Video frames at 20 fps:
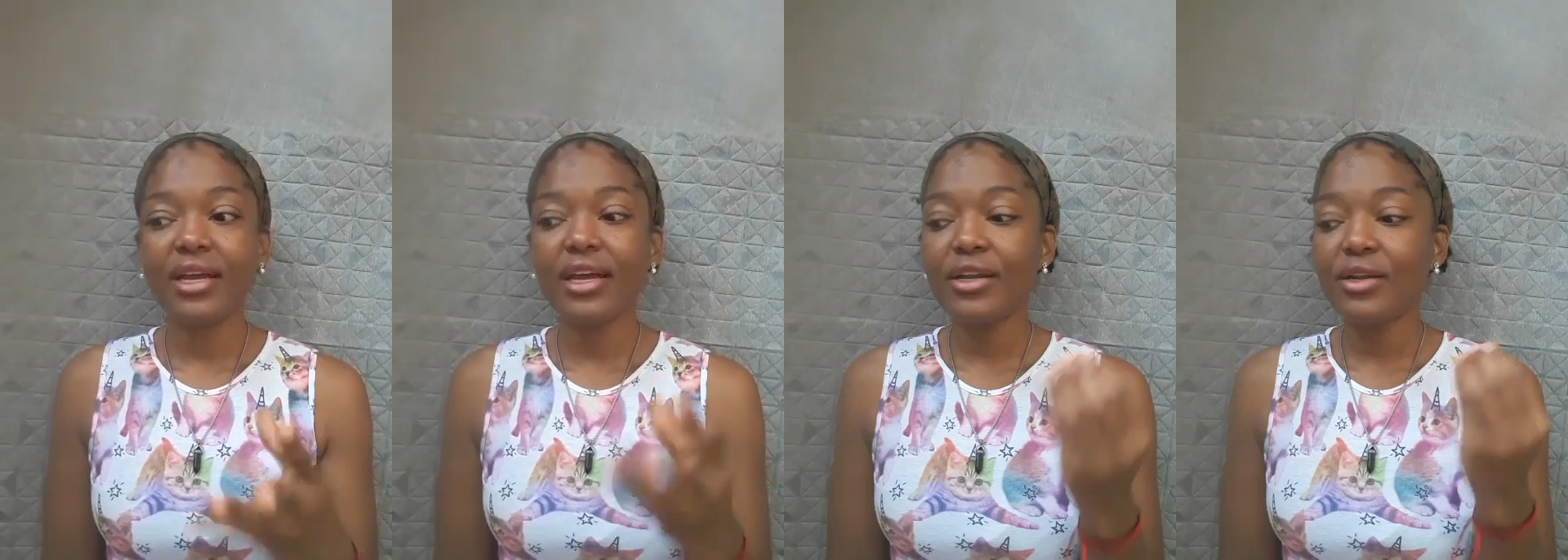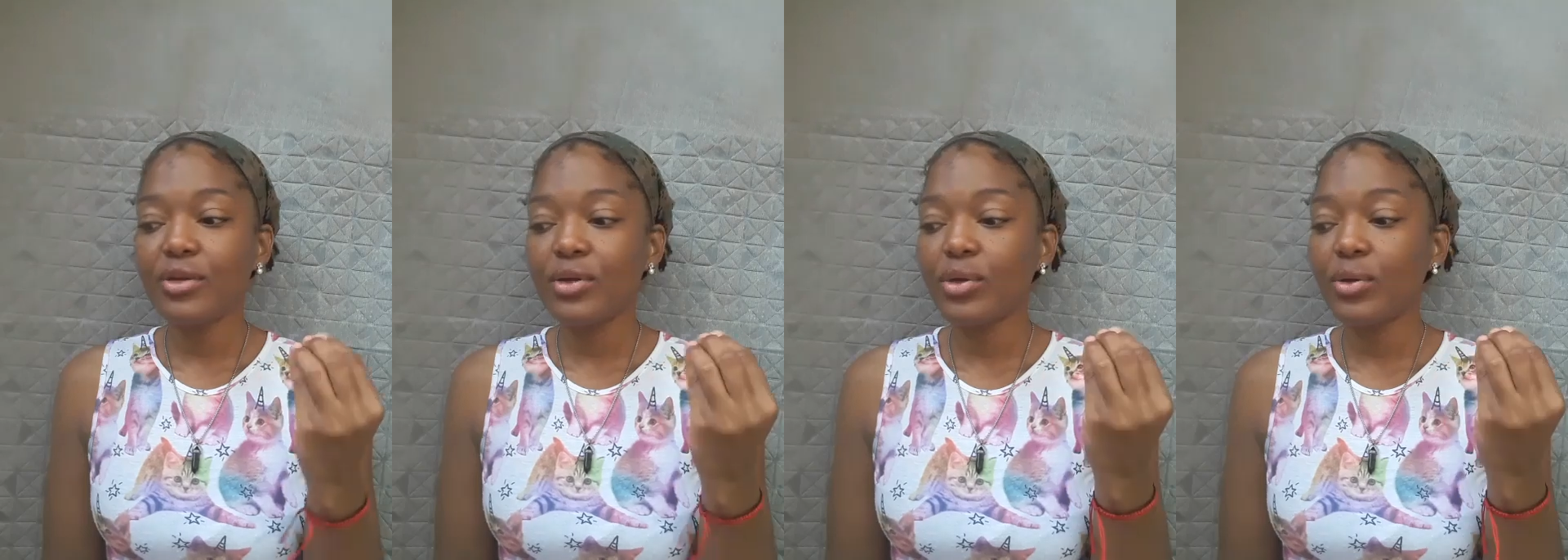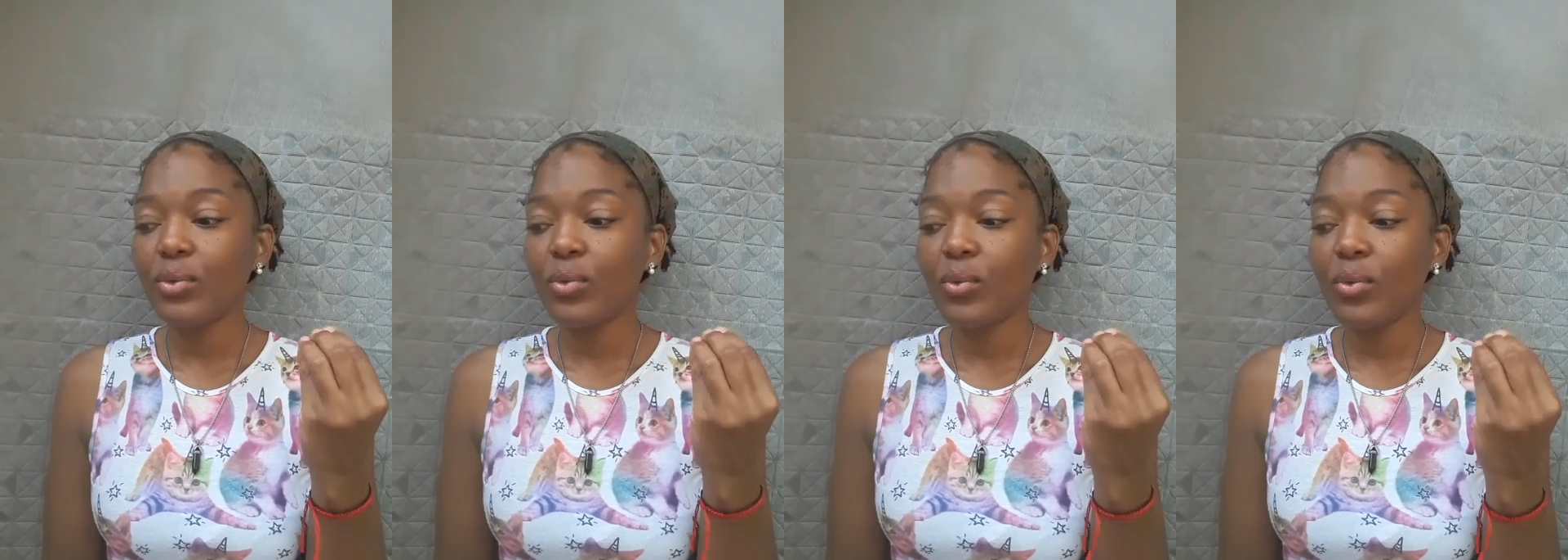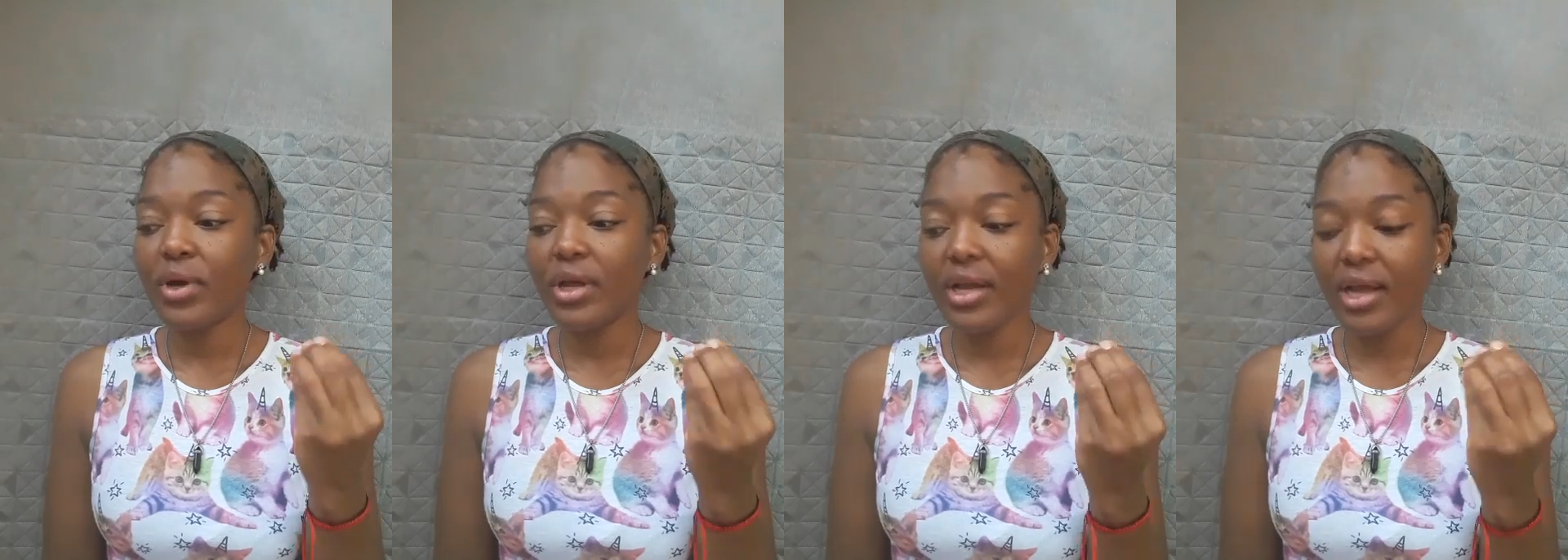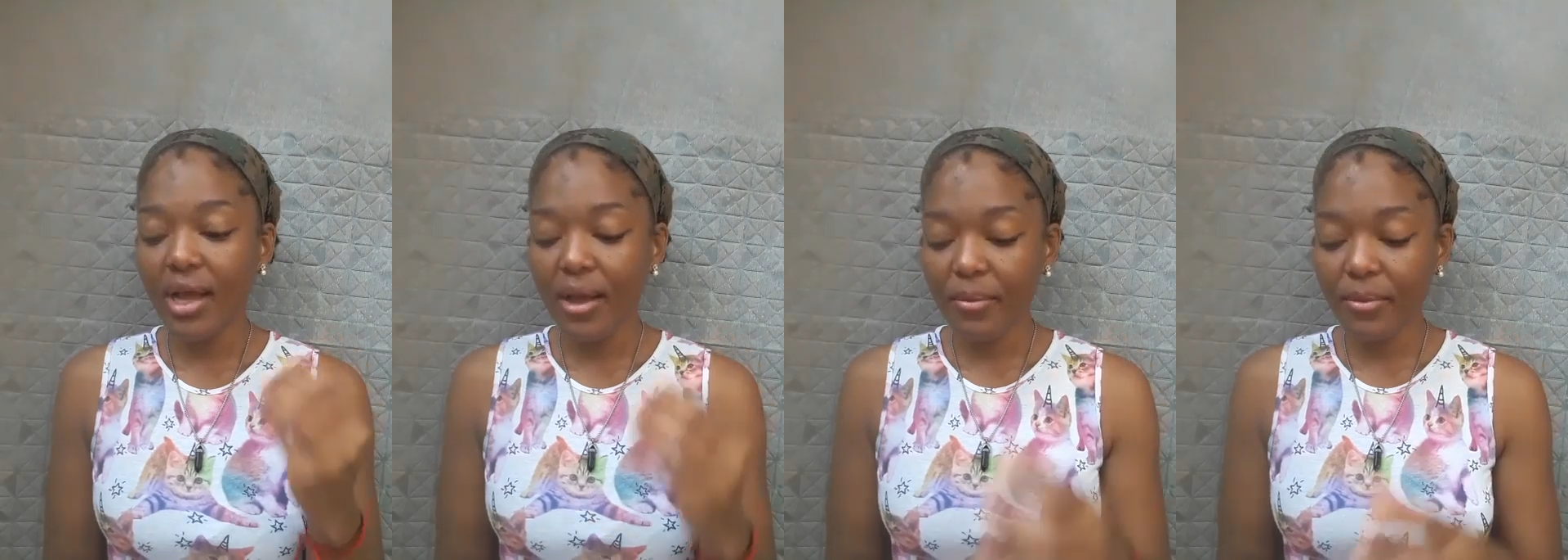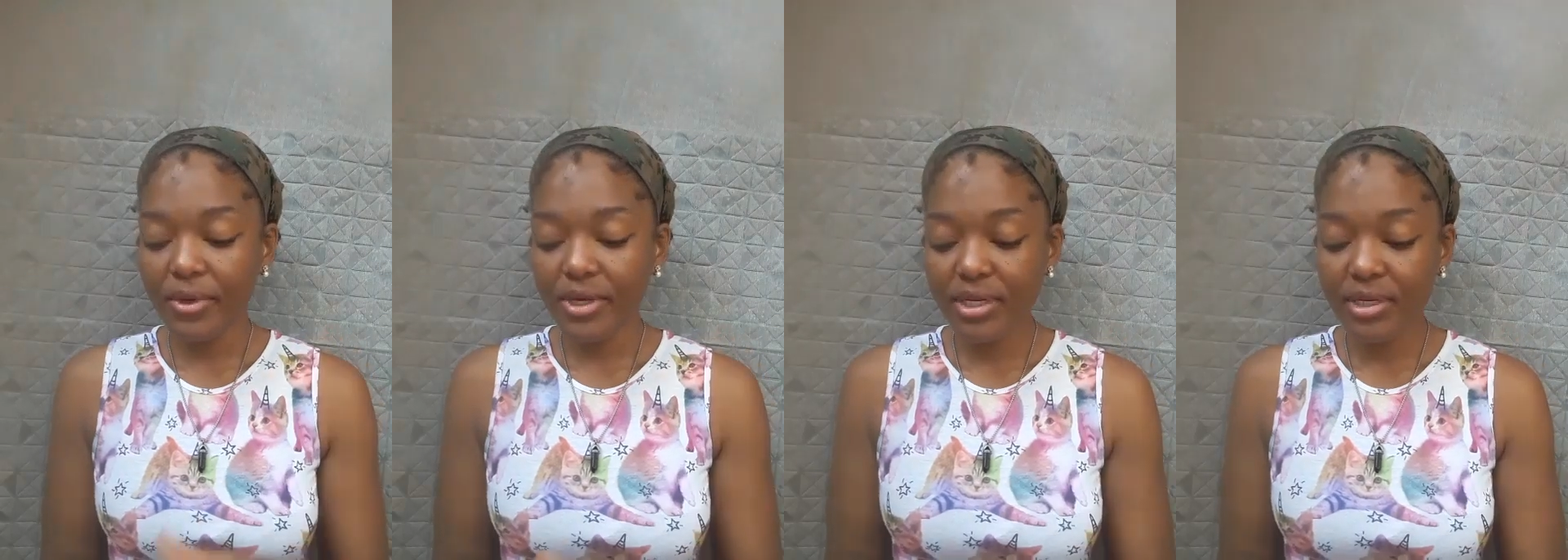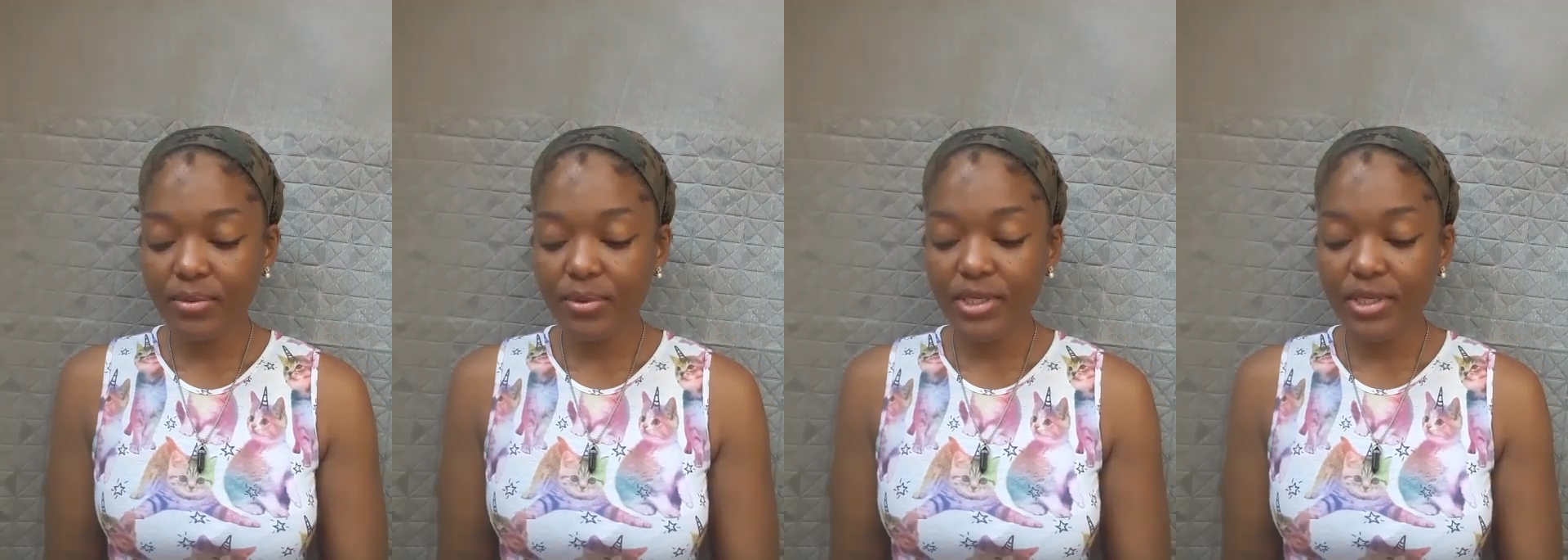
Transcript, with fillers: I don't know what happened,